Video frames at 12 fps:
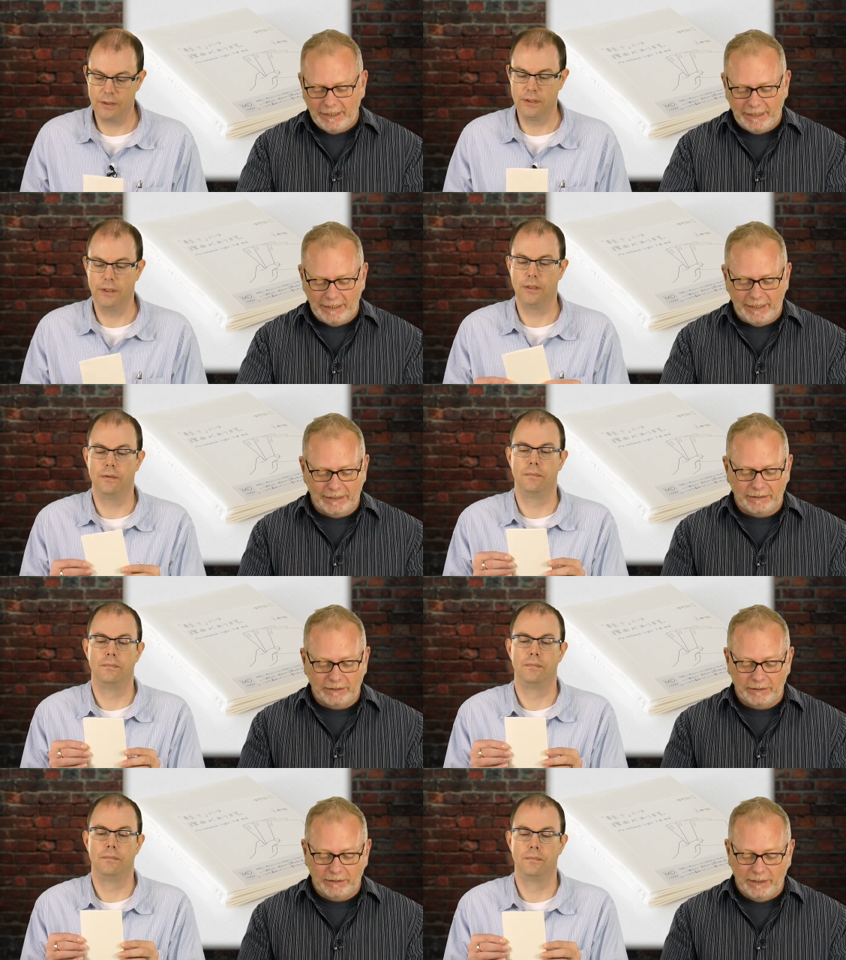
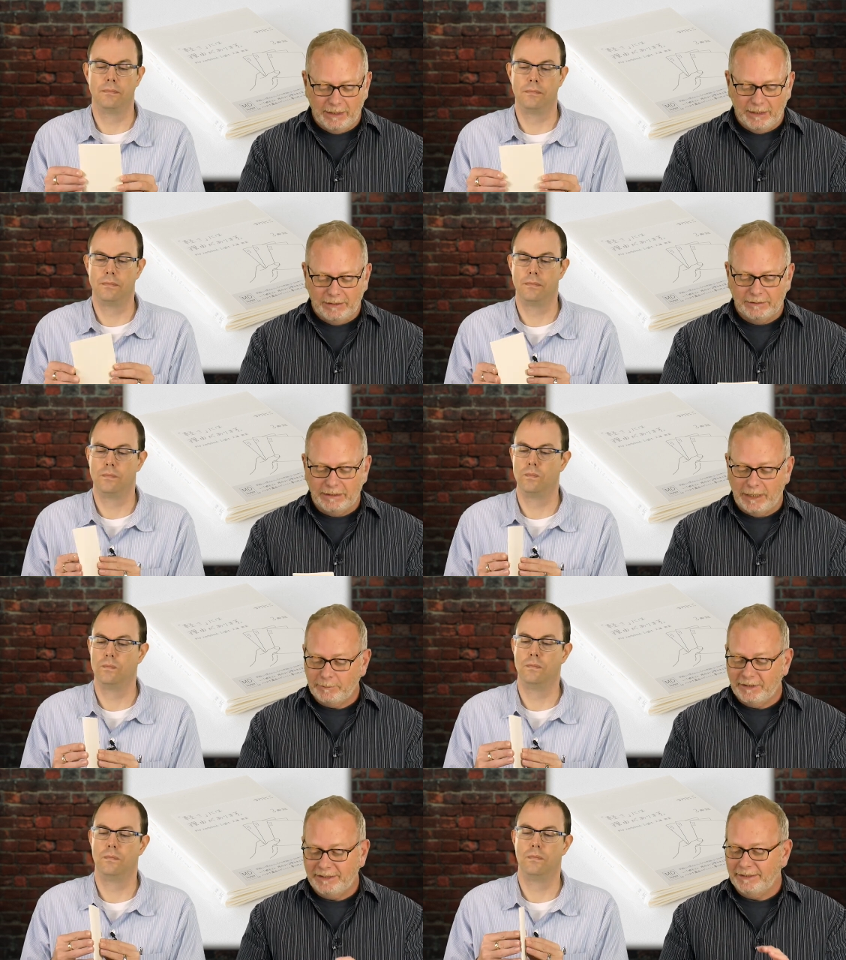Speaker 1: And
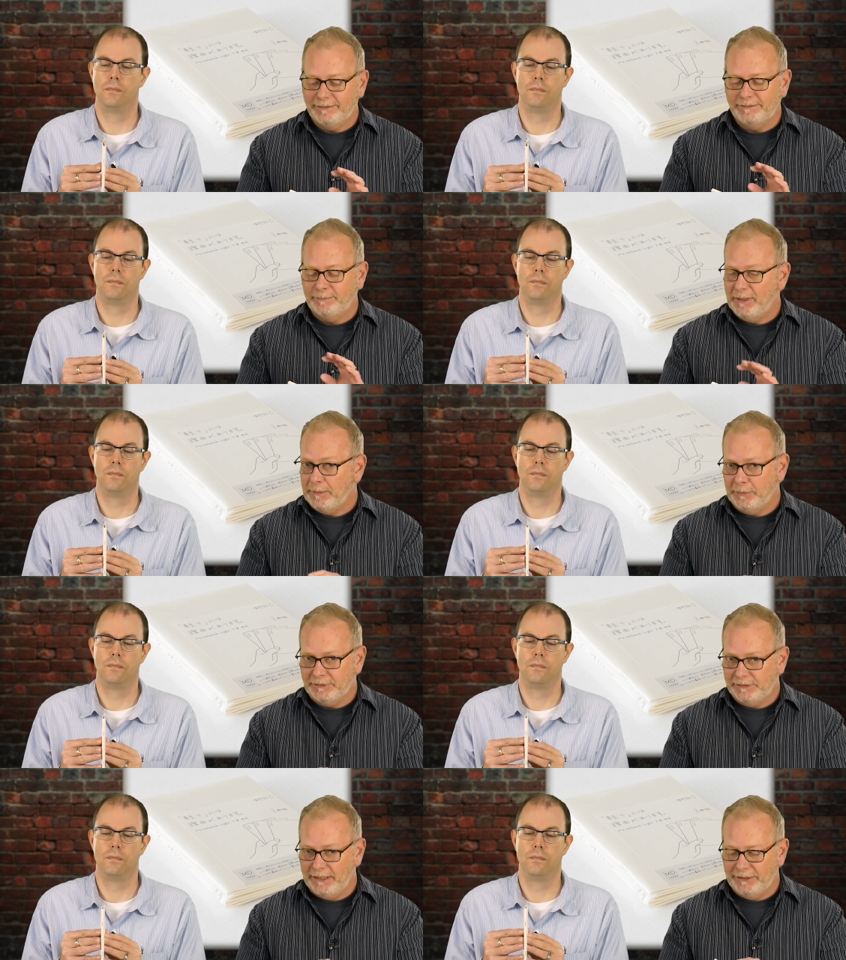not because the
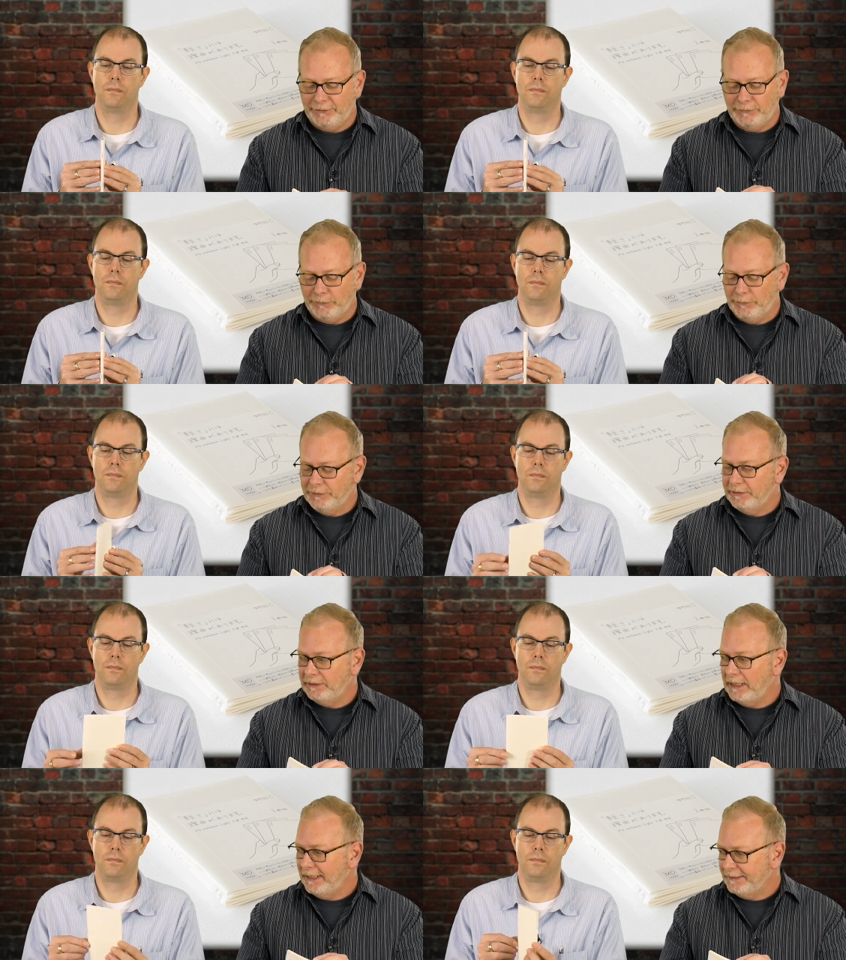paper's lighter or the
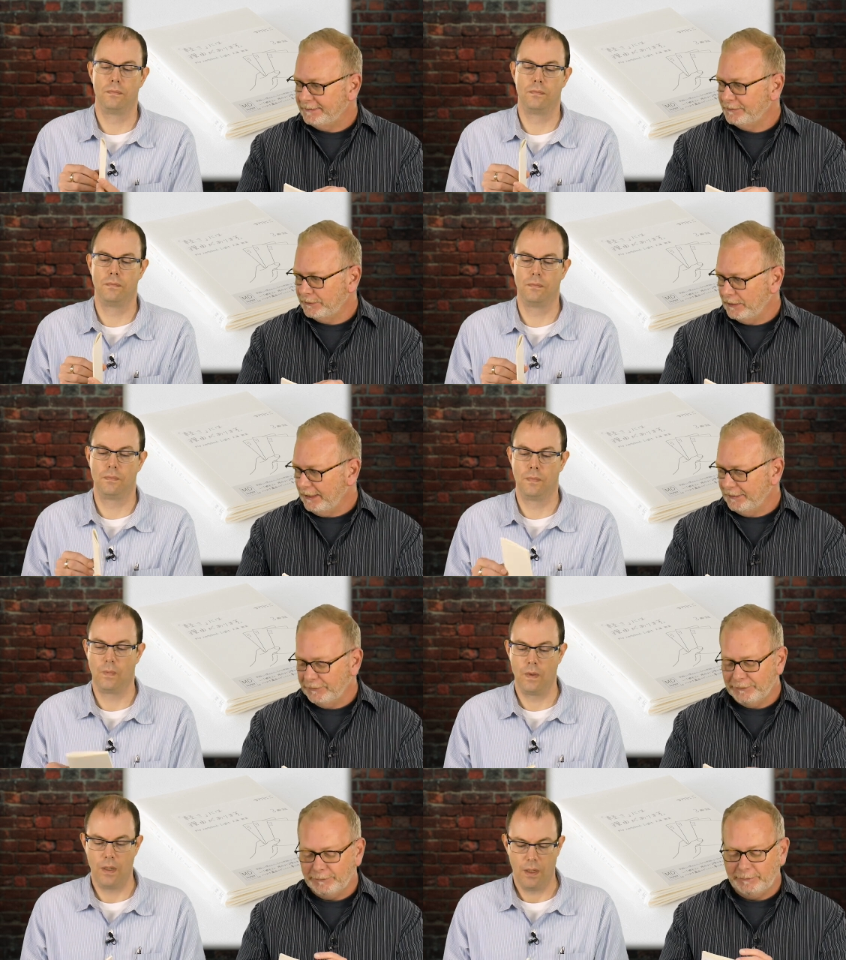lines are
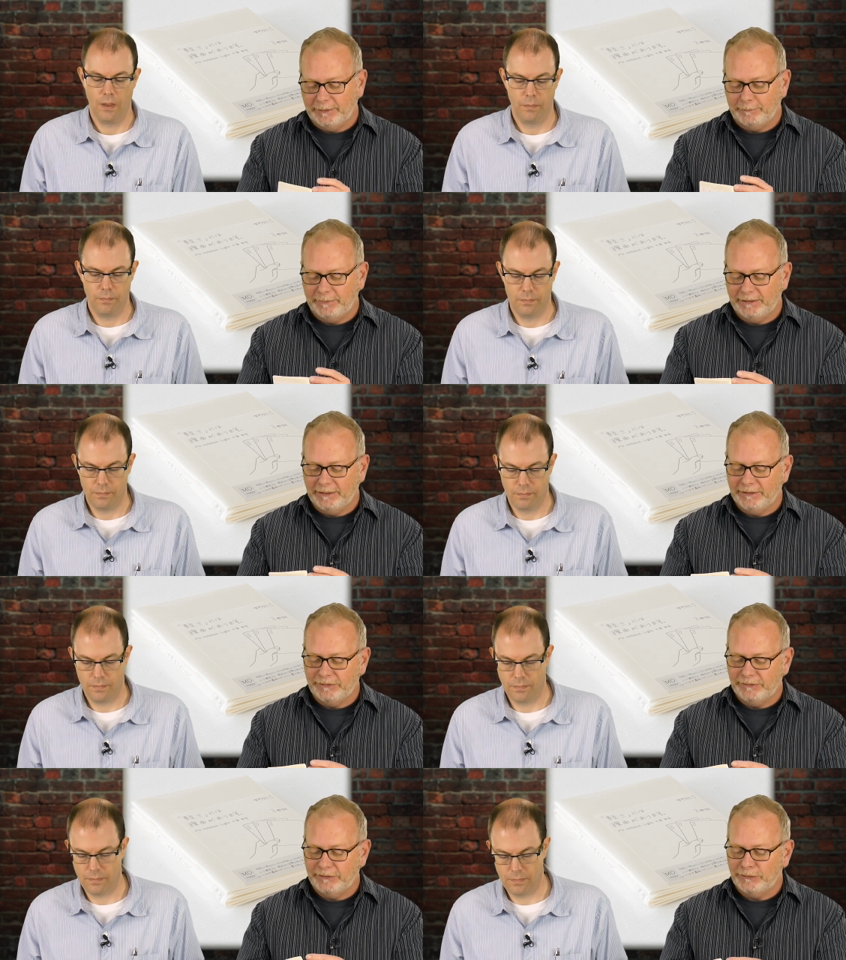lighter, but
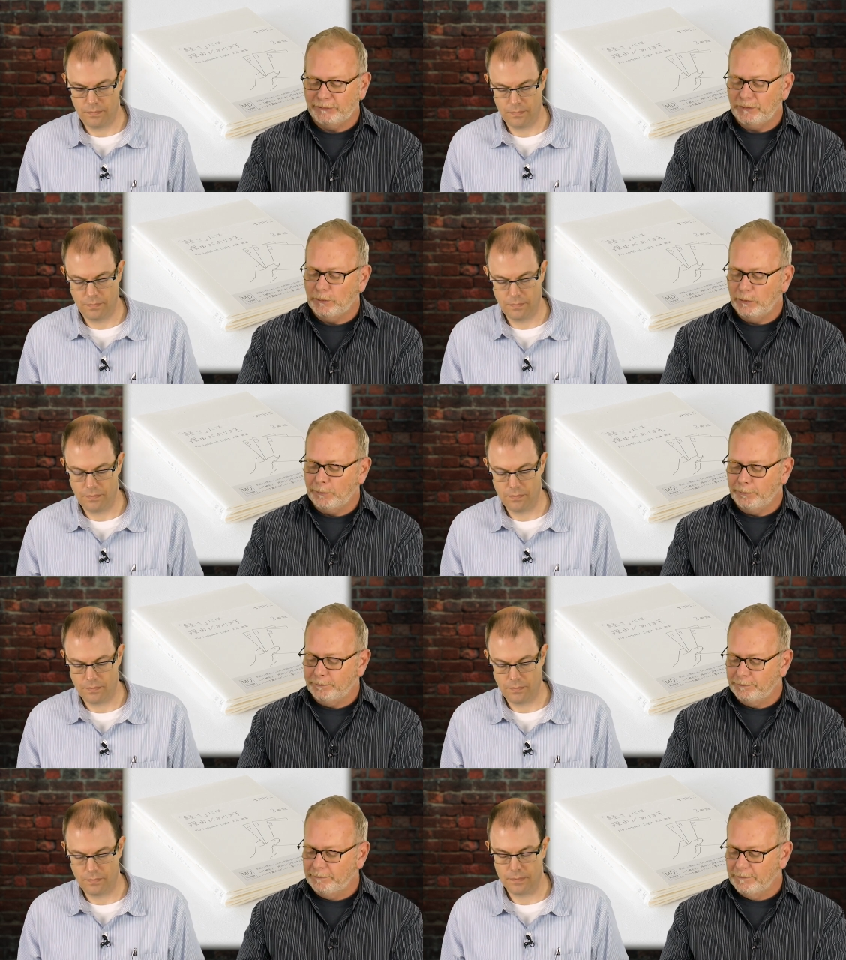because there's fewer
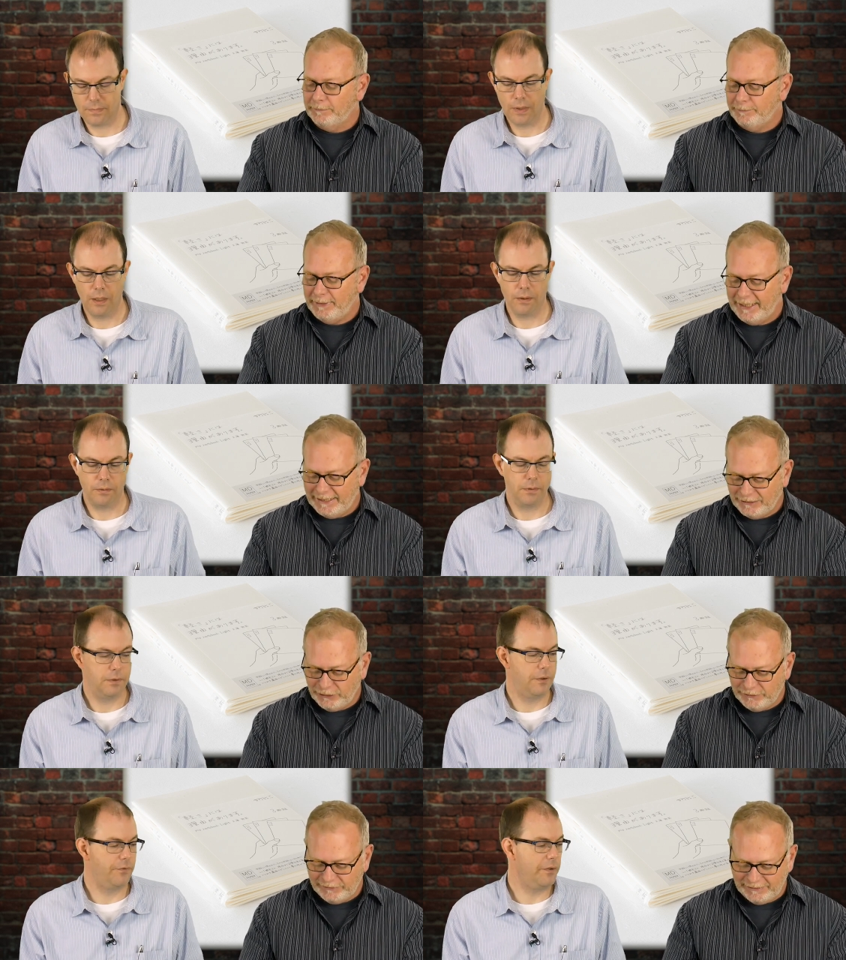
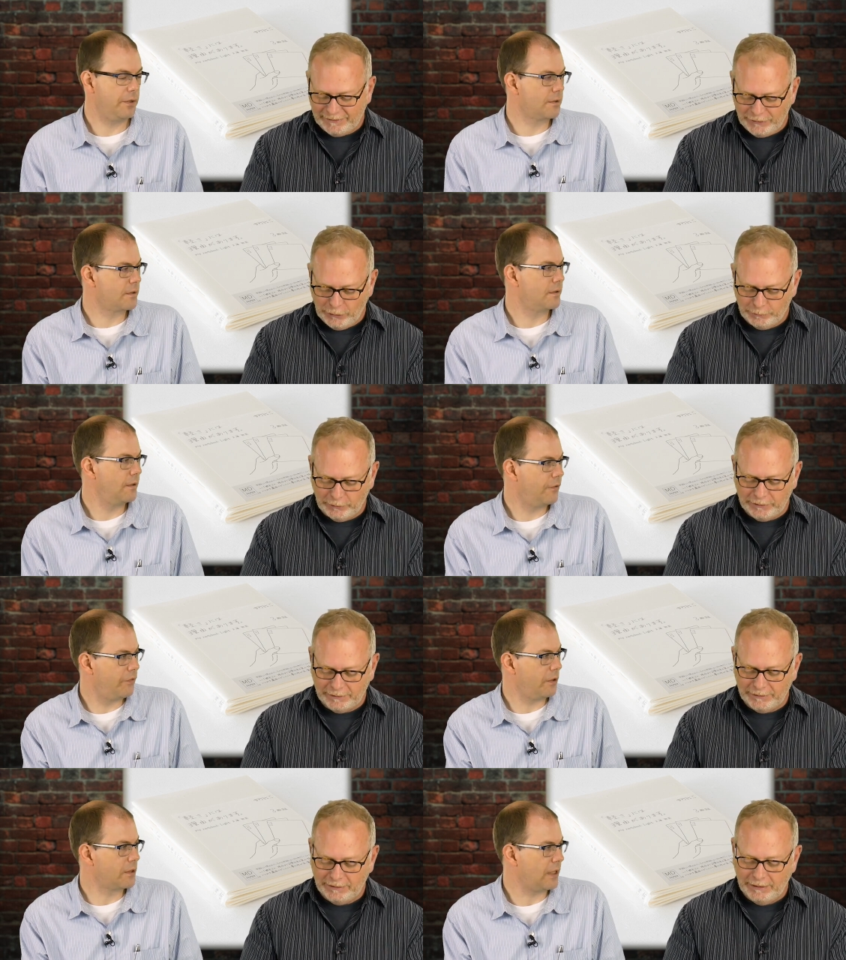pages in the notebook.
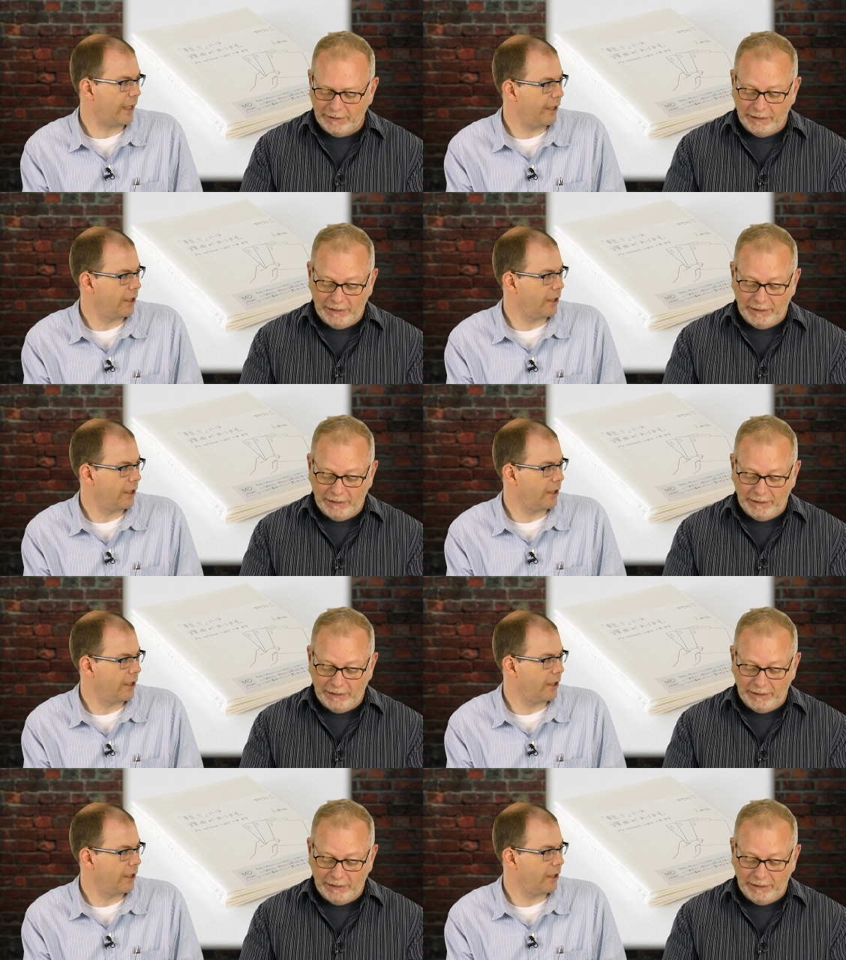It feels lighter.